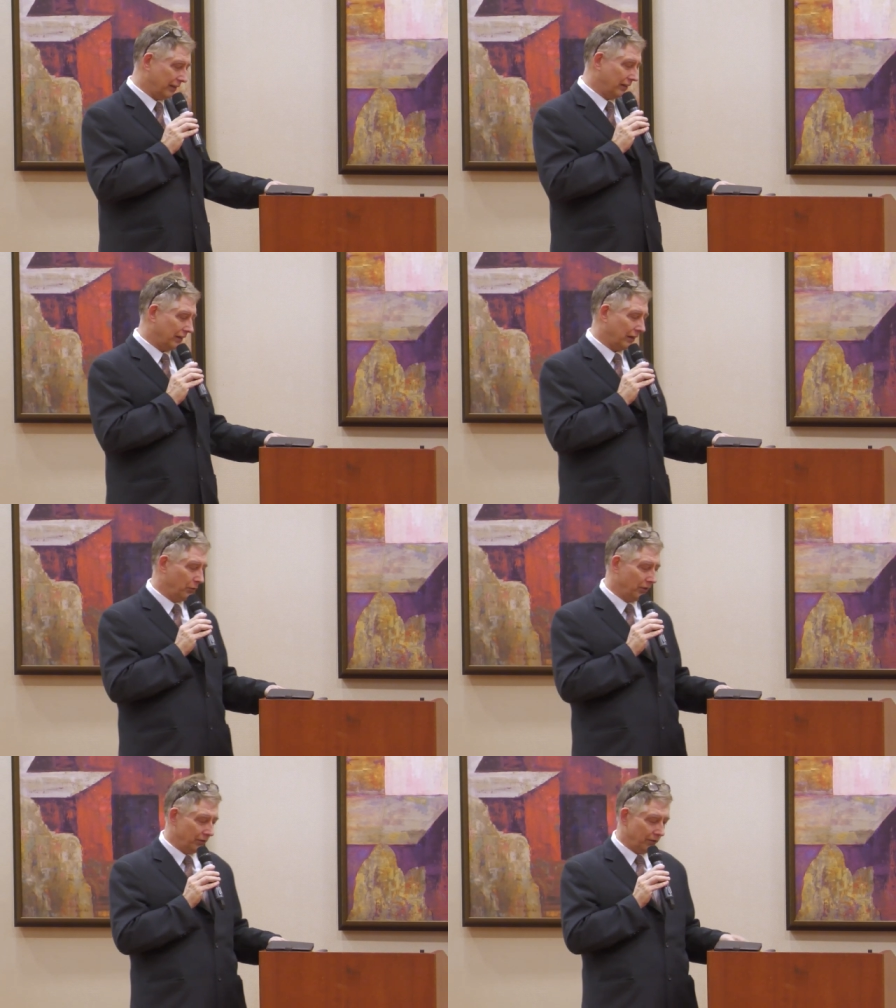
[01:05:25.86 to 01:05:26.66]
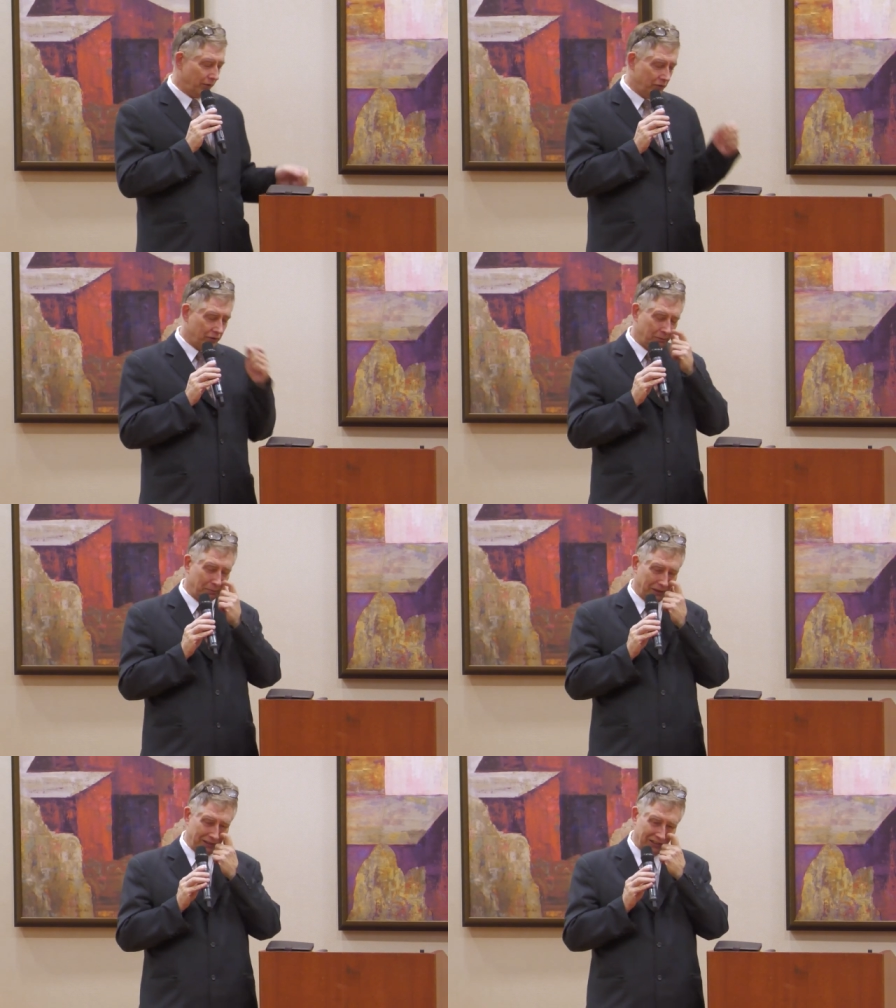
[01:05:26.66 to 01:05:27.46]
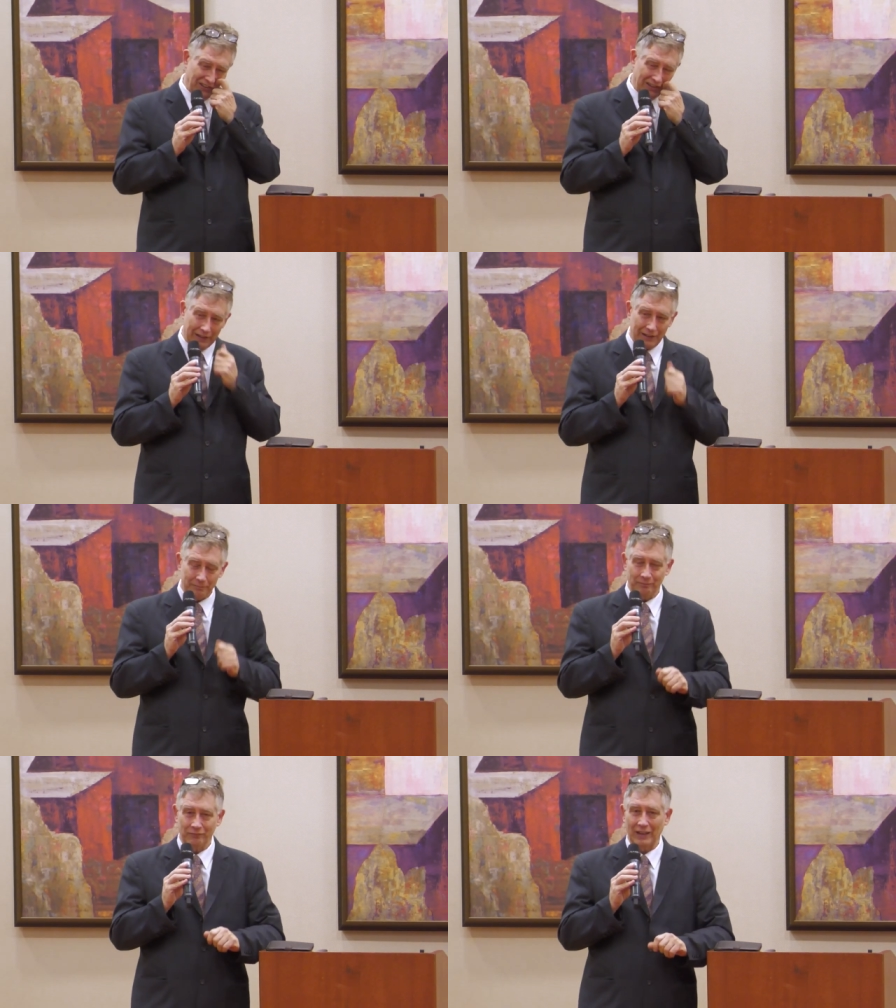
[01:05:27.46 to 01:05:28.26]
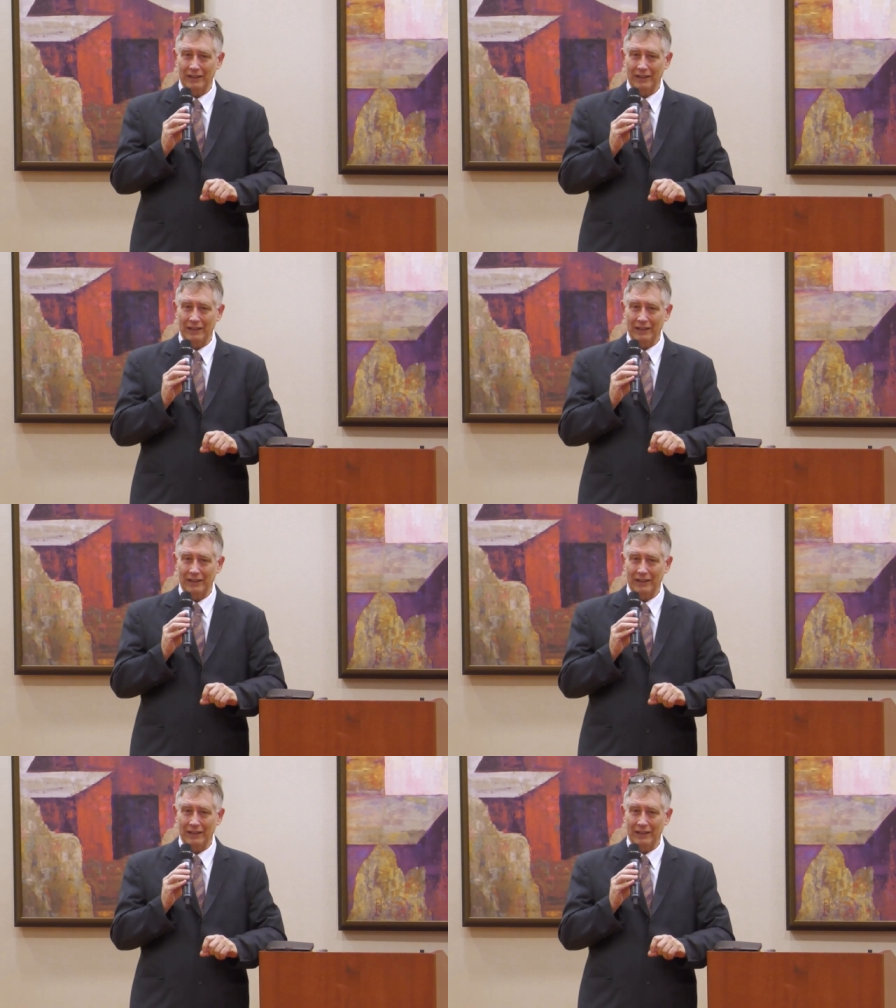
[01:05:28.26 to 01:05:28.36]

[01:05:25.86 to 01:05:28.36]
and I will in the future, but um,